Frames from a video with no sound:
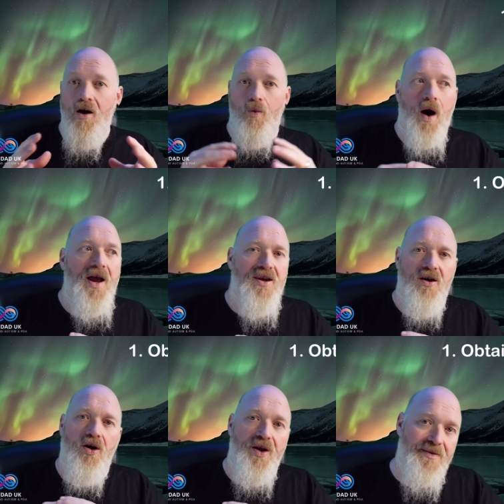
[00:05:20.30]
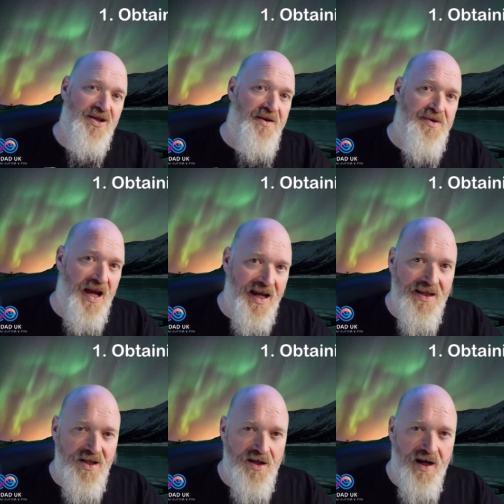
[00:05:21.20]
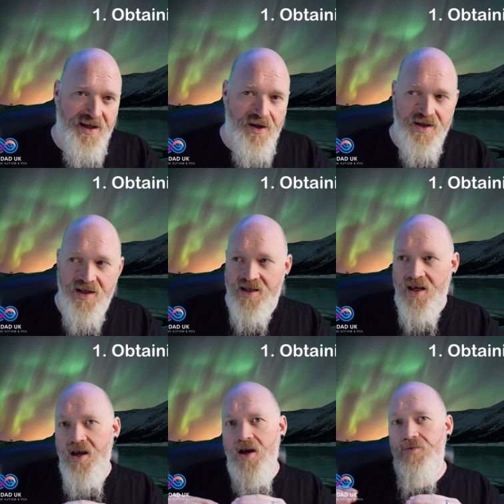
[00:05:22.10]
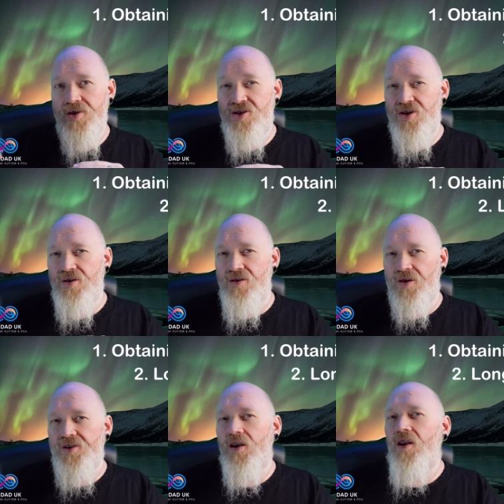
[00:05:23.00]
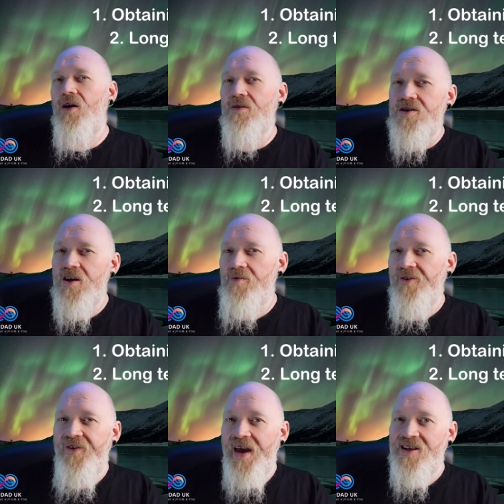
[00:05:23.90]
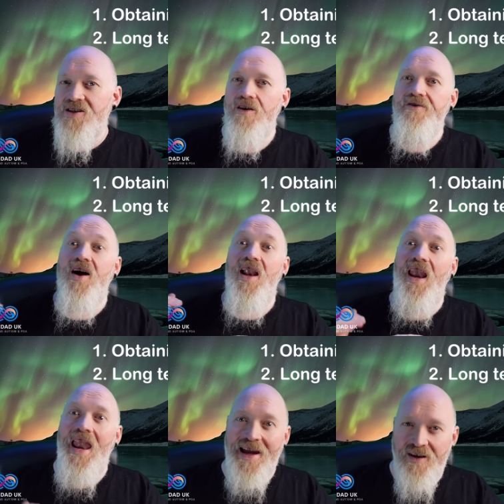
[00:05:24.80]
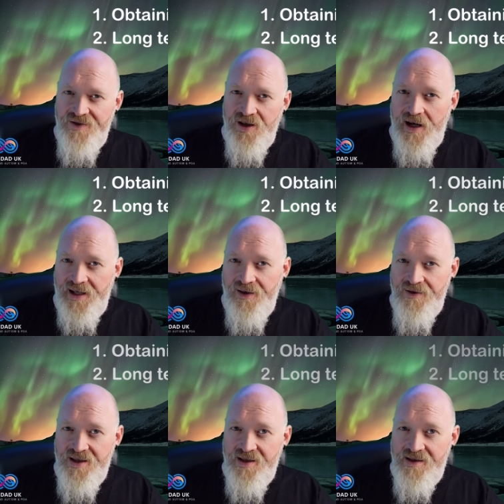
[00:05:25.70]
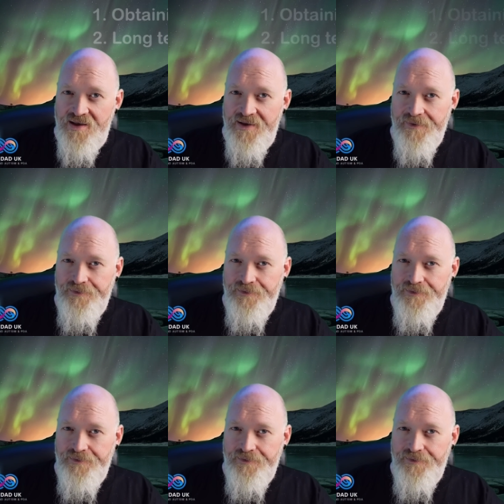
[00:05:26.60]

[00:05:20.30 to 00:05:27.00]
One, on actually obtaining the diagnosis, but two, on the long term effects of a lack of diagnosis.